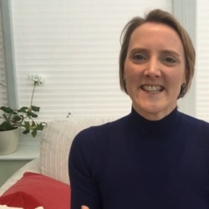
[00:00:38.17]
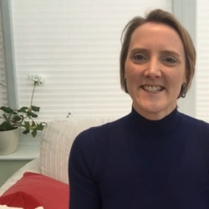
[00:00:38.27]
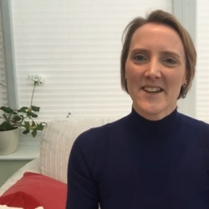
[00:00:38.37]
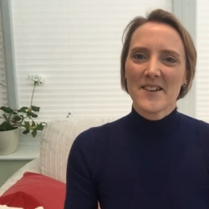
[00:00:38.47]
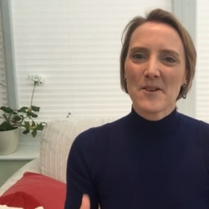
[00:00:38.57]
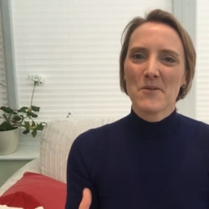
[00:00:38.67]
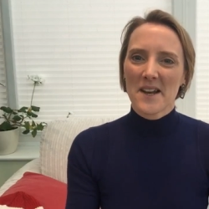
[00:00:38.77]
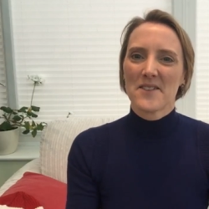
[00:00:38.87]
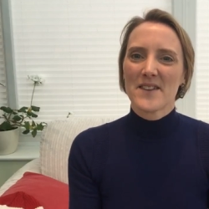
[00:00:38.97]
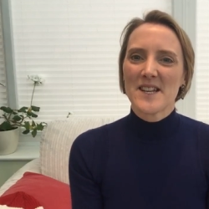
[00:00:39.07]
there's only
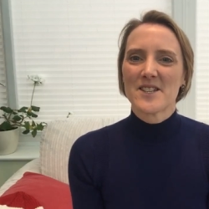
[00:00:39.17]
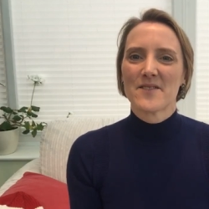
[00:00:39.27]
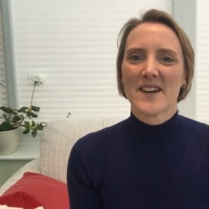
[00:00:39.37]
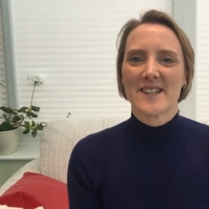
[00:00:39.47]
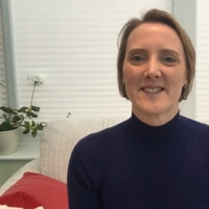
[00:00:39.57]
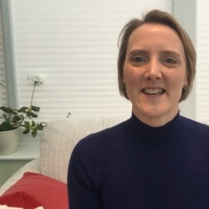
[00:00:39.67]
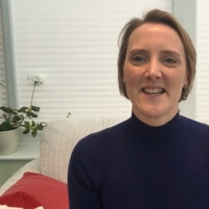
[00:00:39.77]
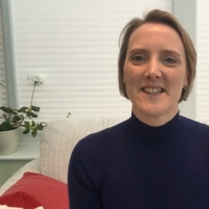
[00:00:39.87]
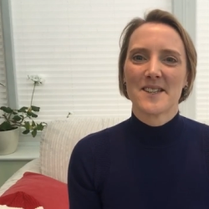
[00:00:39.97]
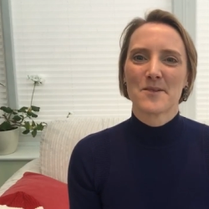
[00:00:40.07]
one of each of us
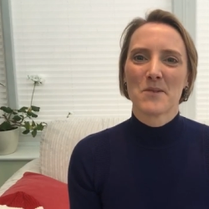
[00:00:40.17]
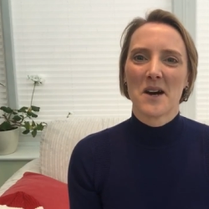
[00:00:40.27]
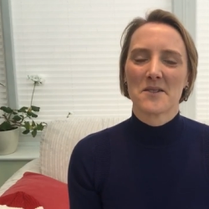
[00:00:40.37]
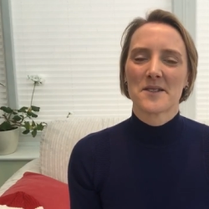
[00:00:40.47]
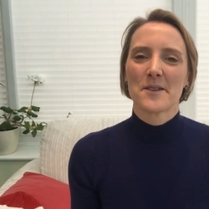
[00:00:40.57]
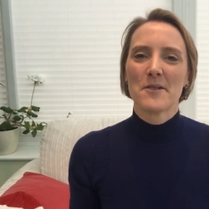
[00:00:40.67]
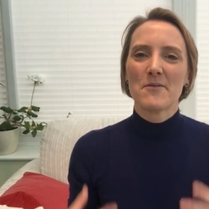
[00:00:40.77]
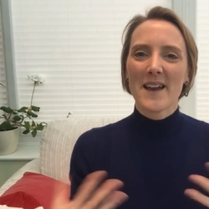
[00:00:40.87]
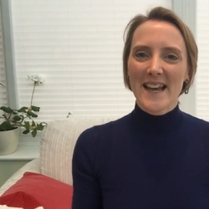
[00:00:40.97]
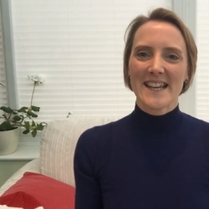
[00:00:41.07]
in this world, so we
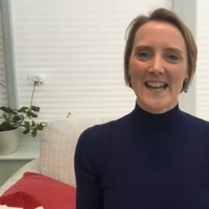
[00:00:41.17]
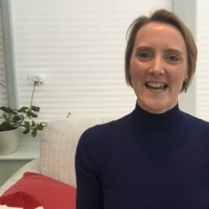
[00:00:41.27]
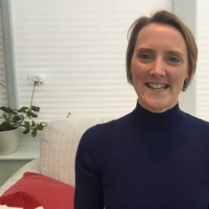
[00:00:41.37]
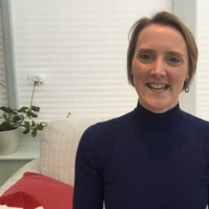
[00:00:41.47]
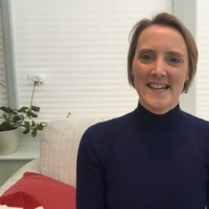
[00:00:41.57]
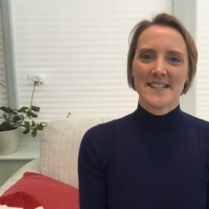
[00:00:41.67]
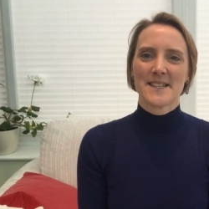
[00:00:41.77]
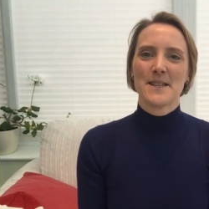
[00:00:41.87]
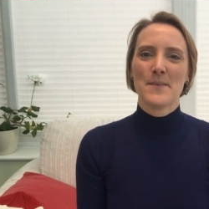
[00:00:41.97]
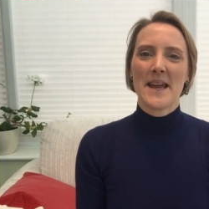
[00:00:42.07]
really need
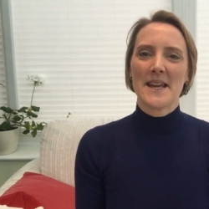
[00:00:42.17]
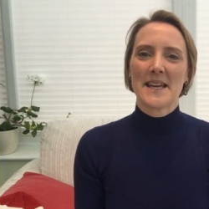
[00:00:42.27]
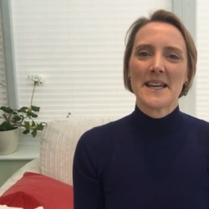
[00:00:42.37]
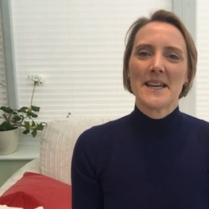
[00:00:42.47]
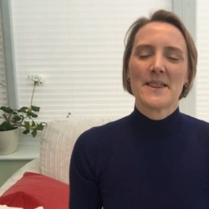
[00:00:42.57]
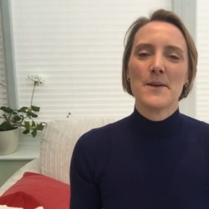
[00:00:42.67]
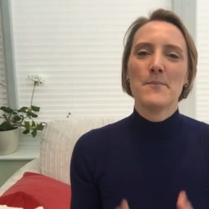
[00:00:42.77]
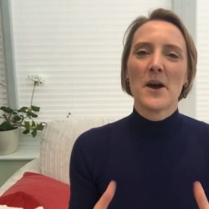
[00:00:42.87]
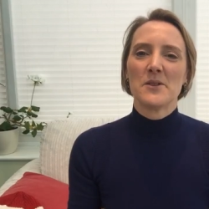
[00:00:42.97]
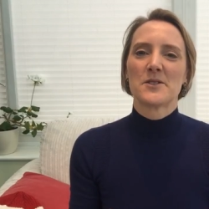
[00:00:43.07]
to make the
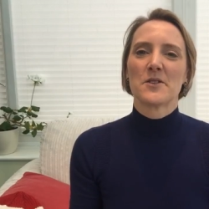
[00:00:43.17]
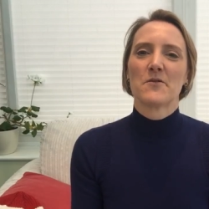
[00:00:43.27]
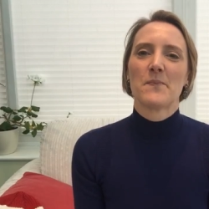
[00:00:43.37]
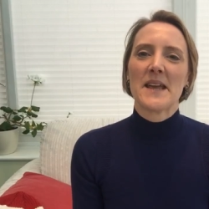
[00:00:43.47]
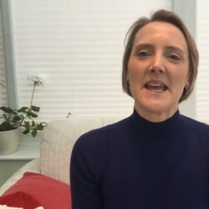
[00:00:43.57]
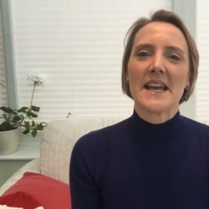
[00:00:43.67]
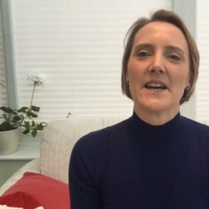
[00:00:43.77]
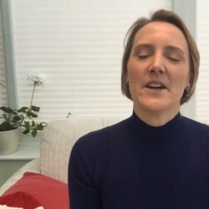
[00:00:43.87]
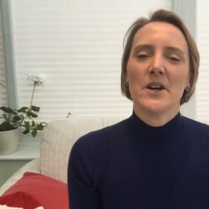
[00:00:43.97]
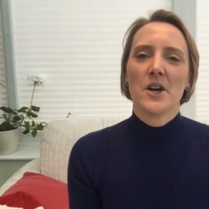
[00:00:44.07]
most of
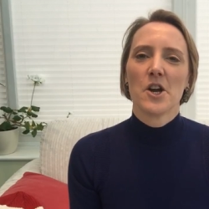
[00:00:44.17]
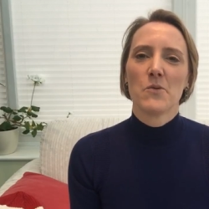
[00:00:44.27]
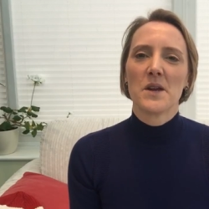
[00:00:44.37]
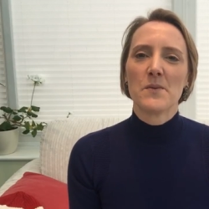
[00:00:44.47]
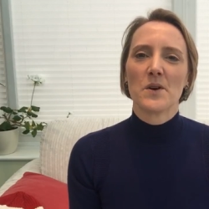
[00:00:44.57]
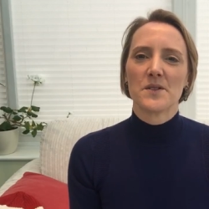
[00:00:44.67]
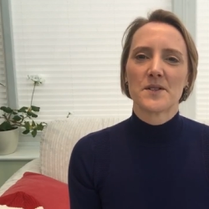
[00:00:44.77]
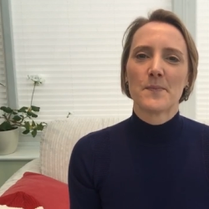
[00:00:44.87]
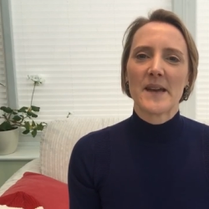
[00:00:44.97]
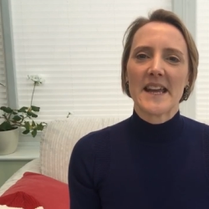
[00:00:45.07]
being who we want
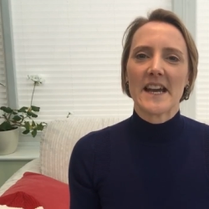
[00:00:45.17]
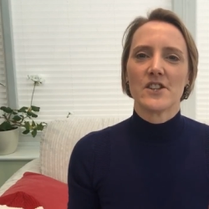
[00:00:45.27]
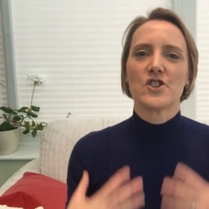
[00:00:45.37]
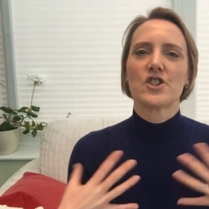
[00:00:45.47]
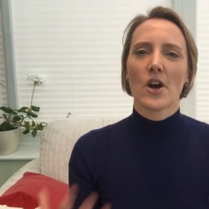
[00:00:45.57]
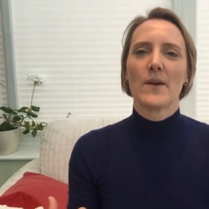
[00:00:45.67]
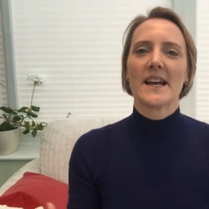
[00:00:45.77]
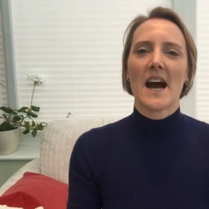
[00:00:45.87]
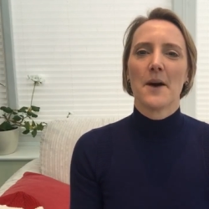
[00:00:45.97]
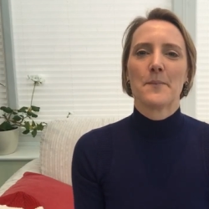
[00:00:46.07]
to be and
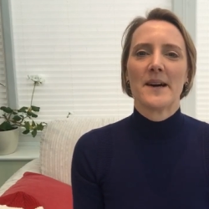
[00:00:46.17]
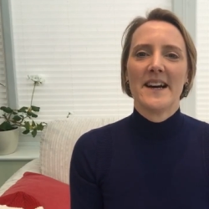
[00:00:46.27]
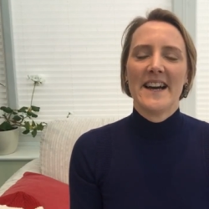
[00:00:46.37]
showing up